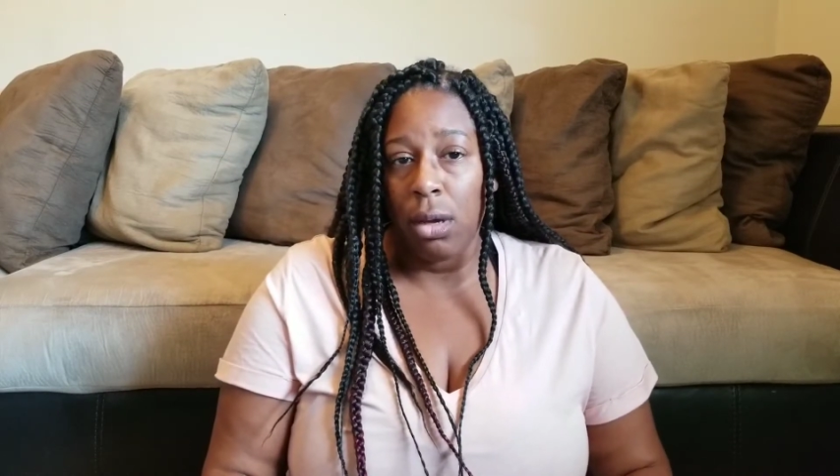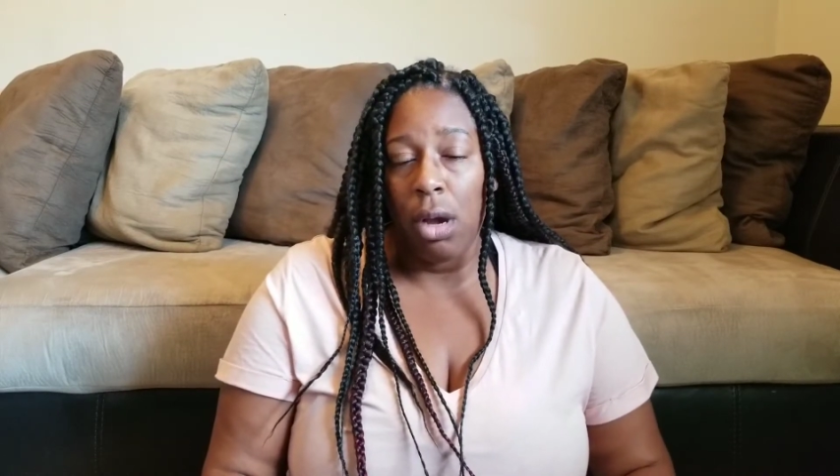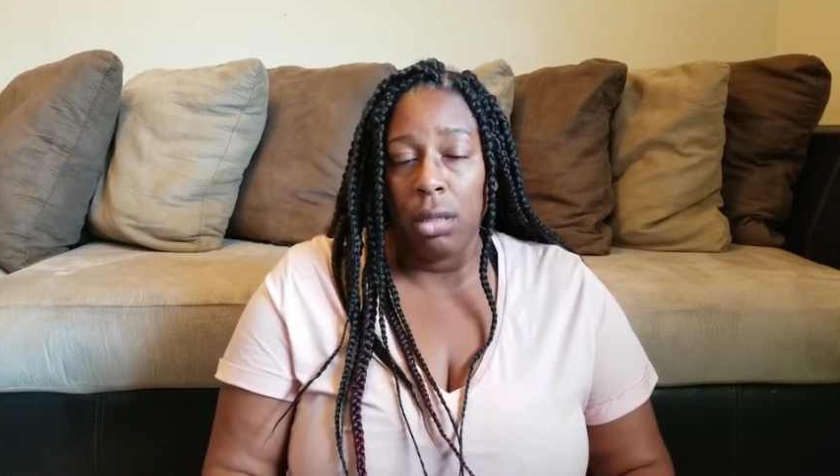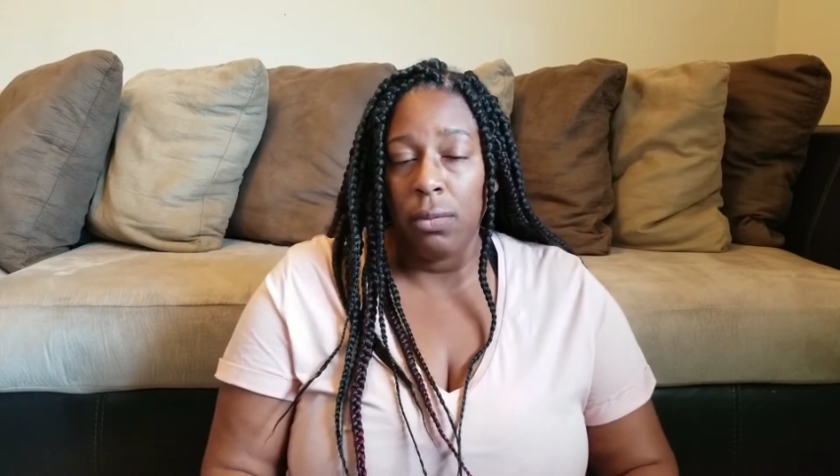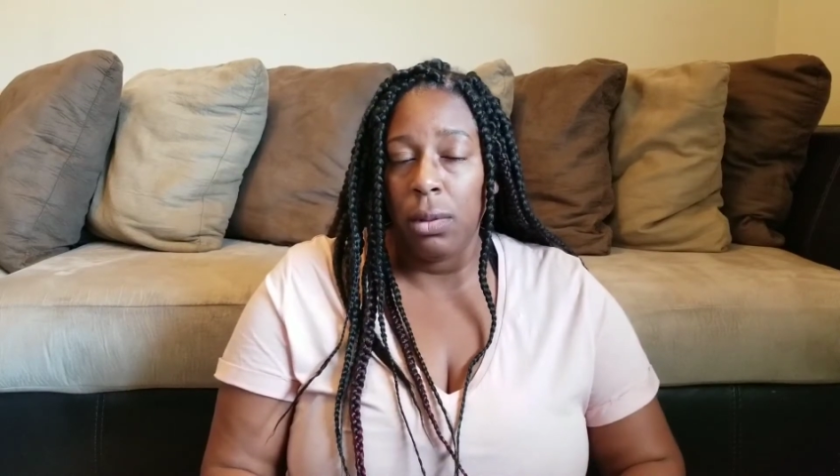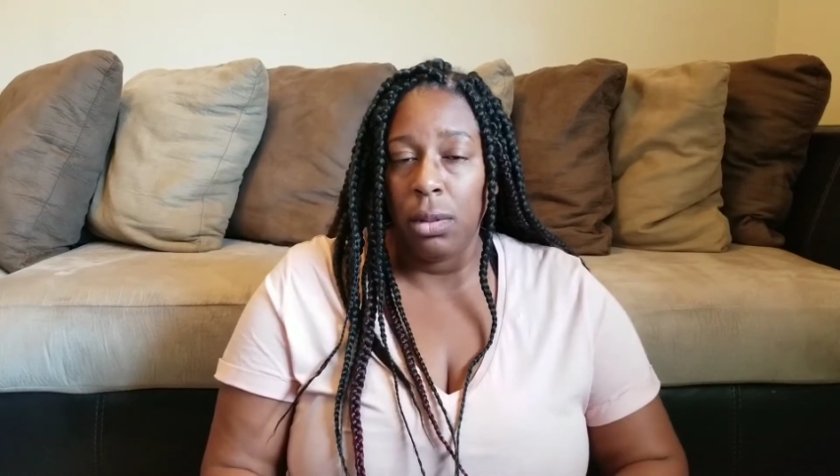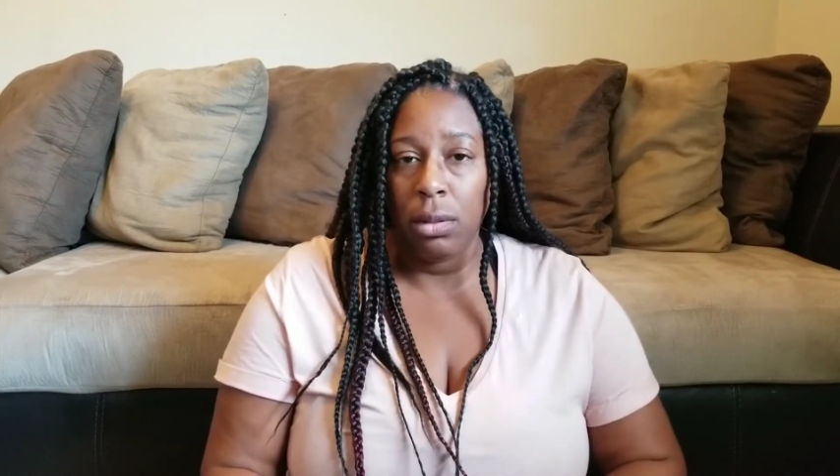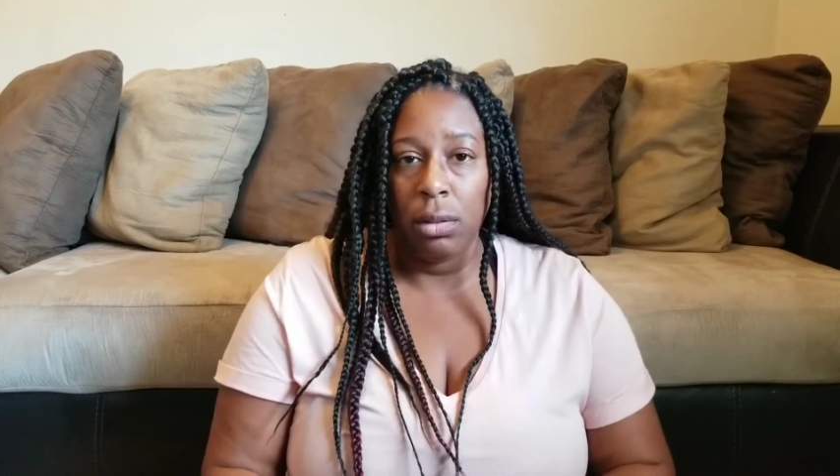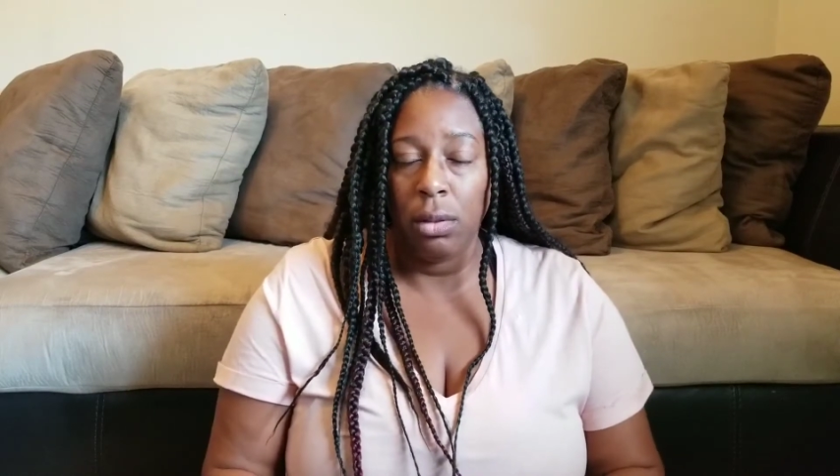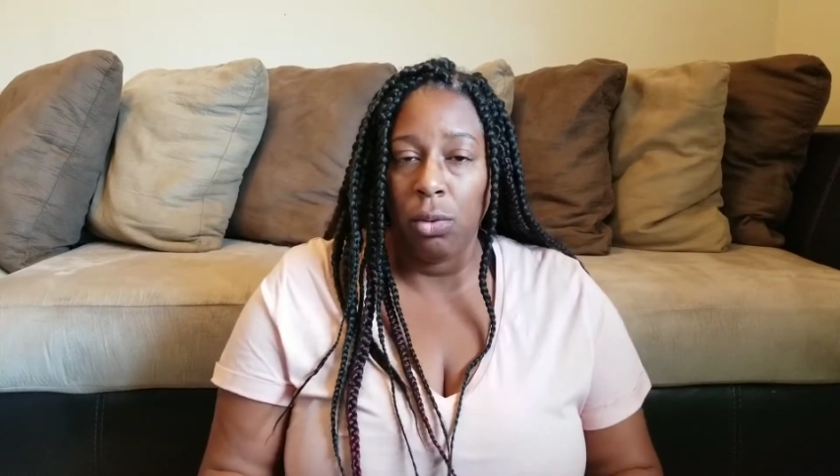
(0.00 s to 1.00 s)
All of
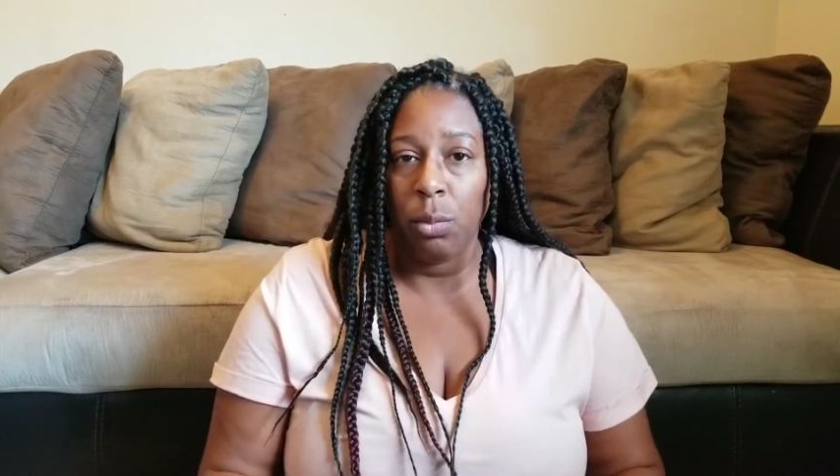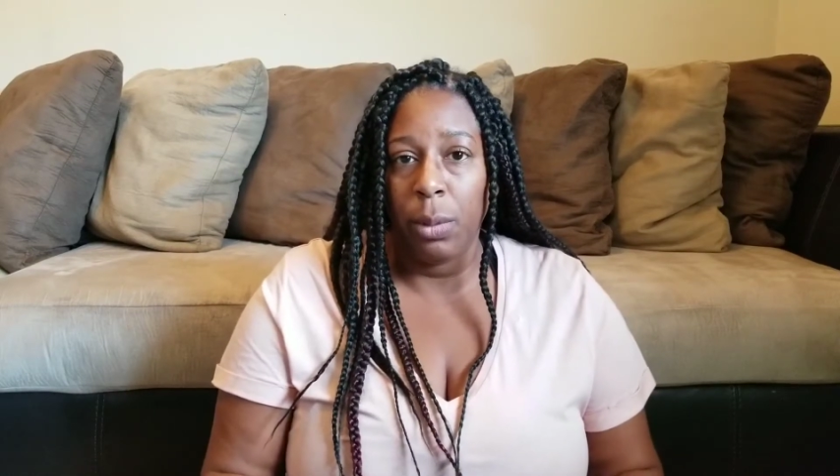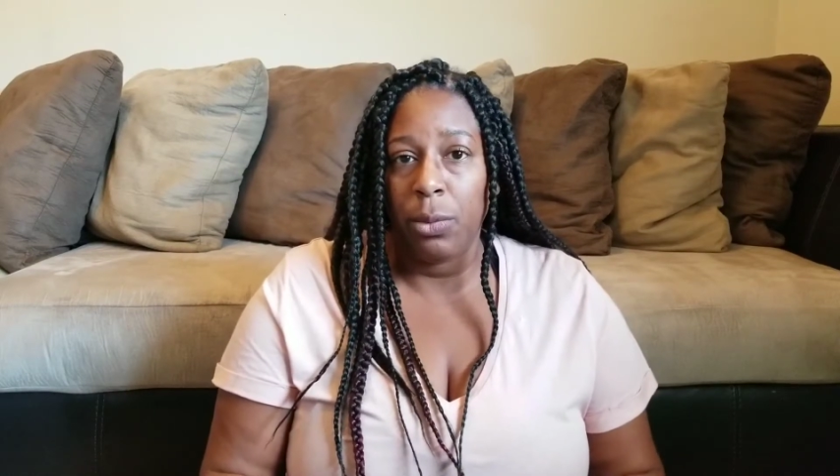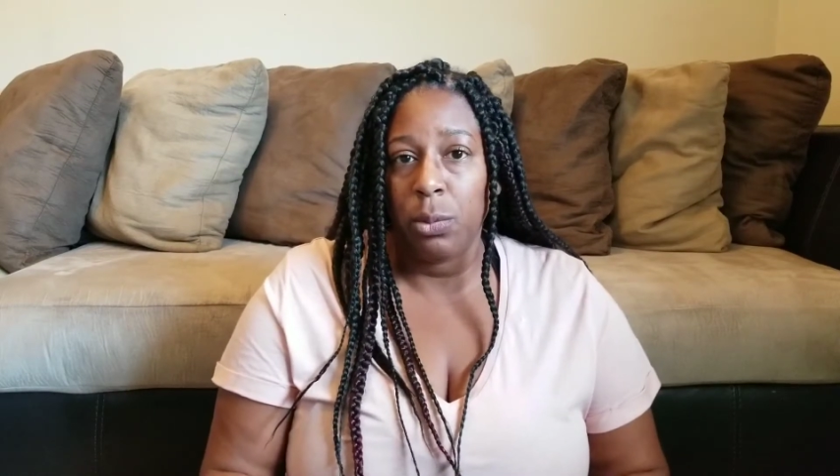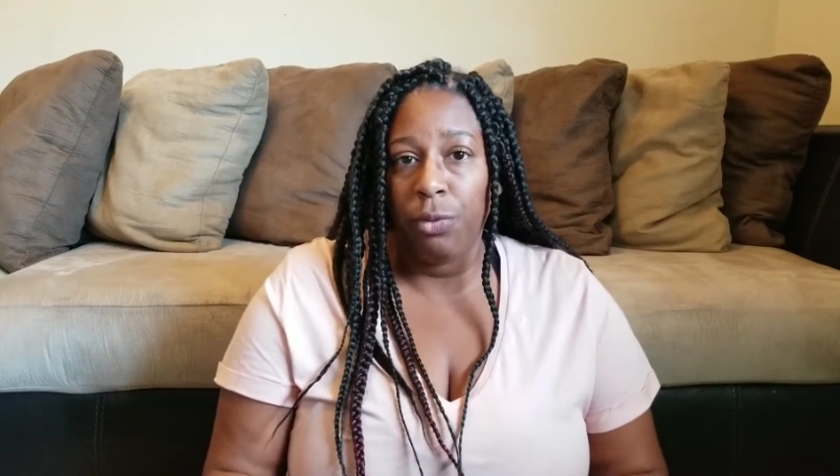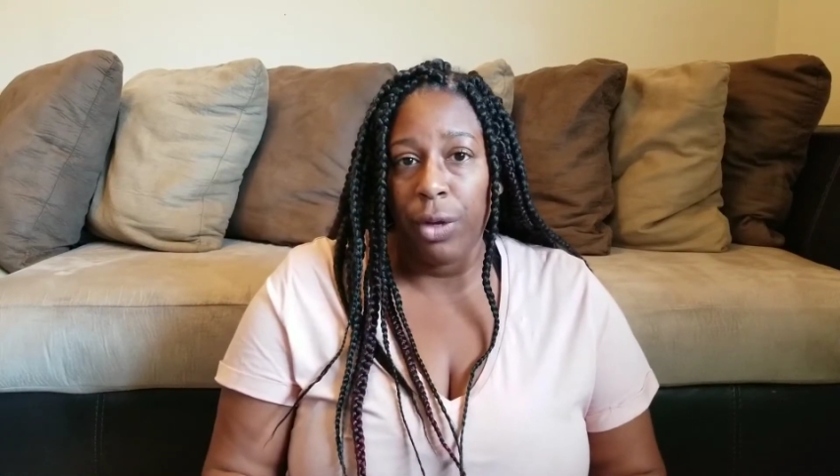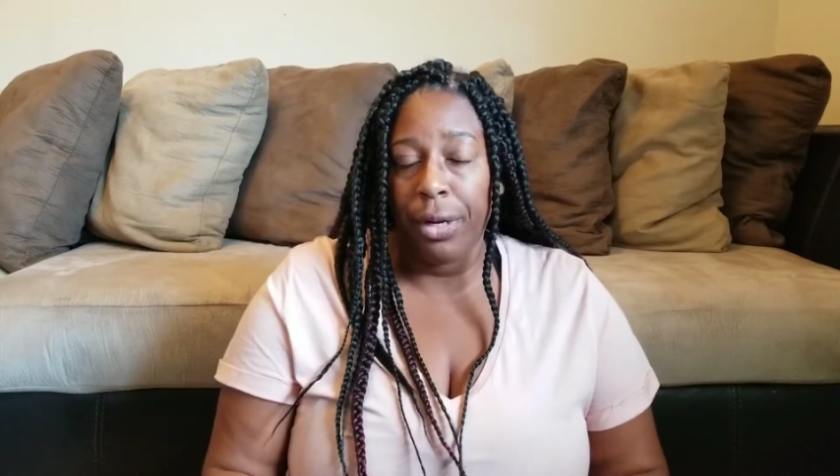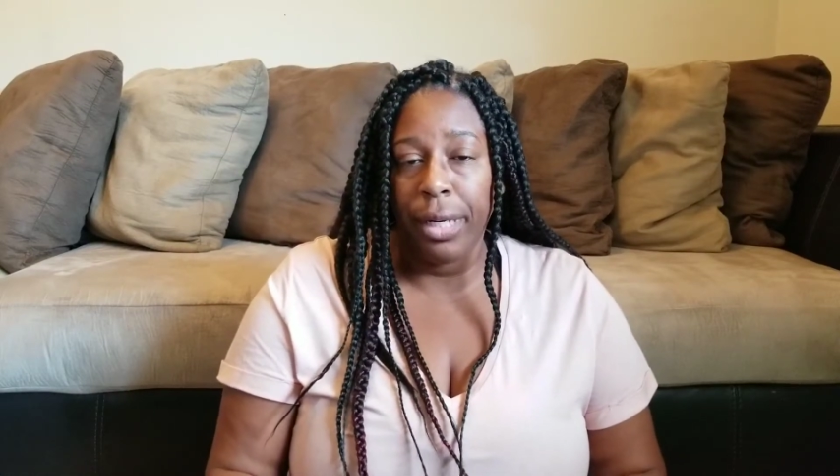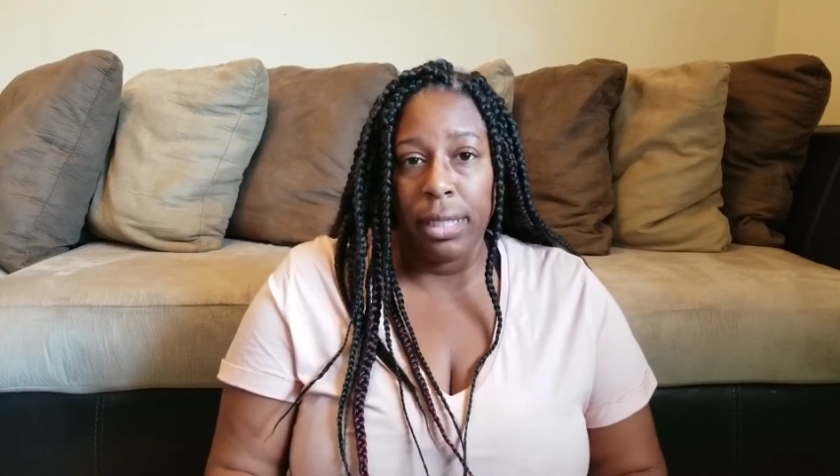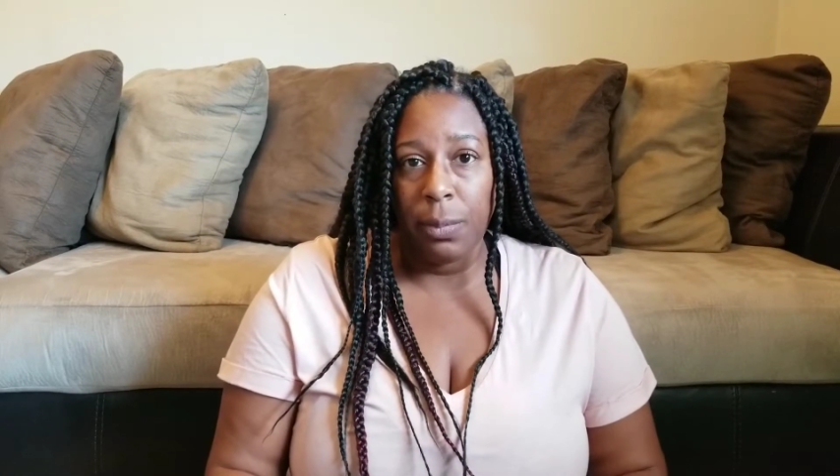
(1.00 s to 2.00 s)
the group members were
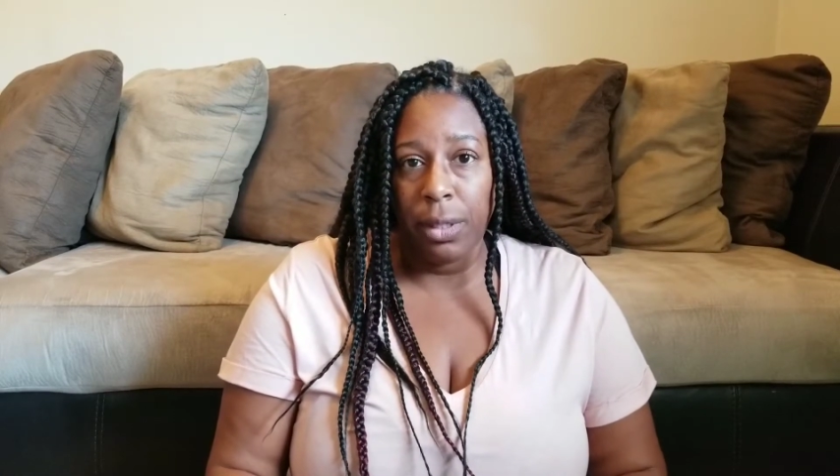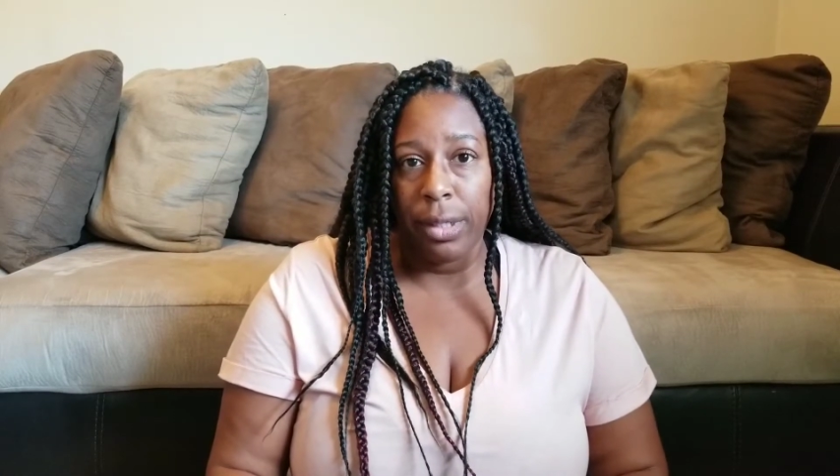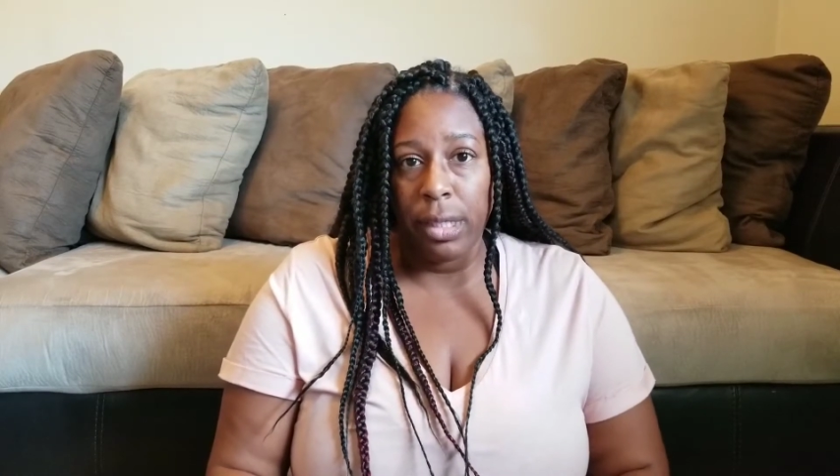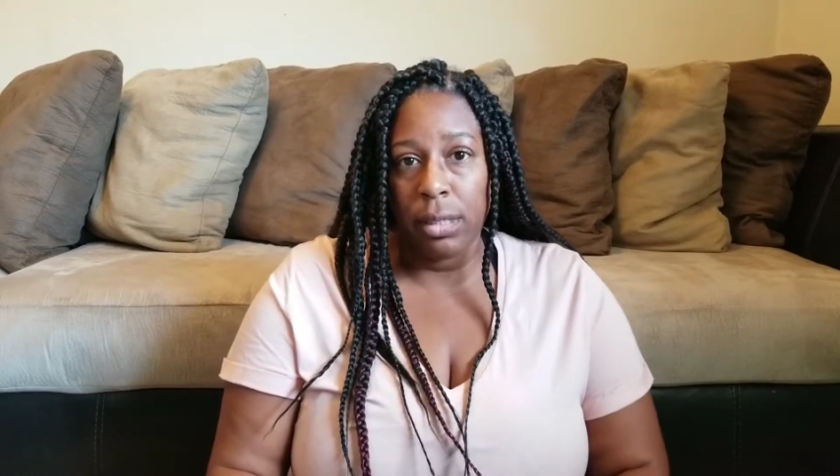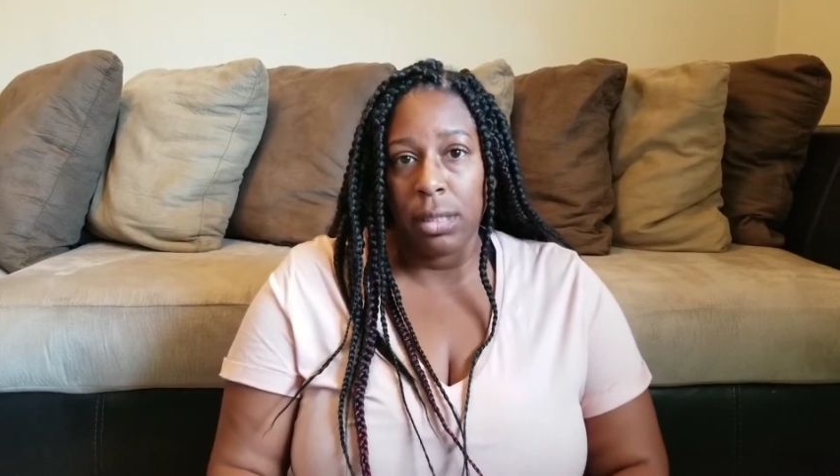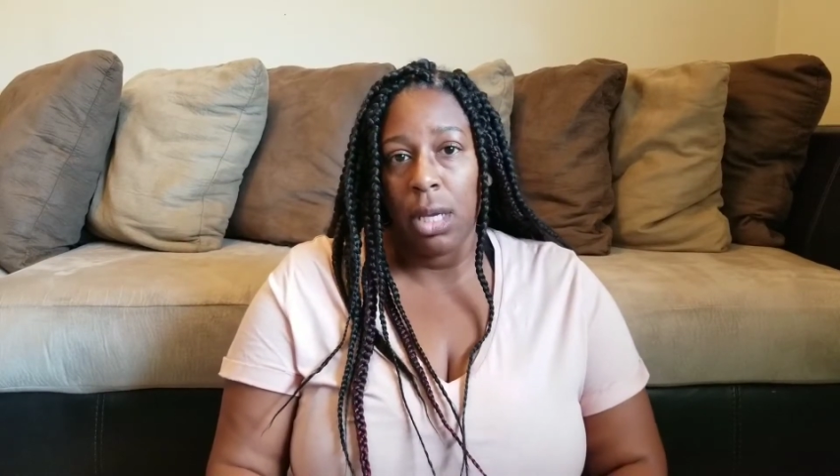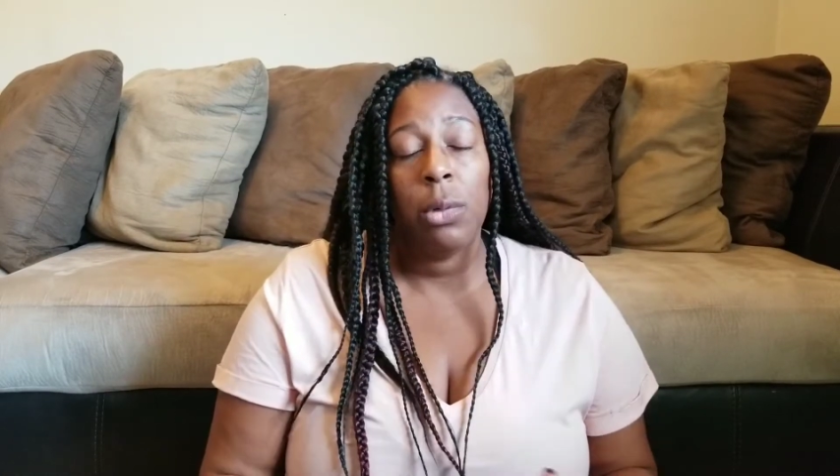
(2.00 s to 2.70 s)
very experienced.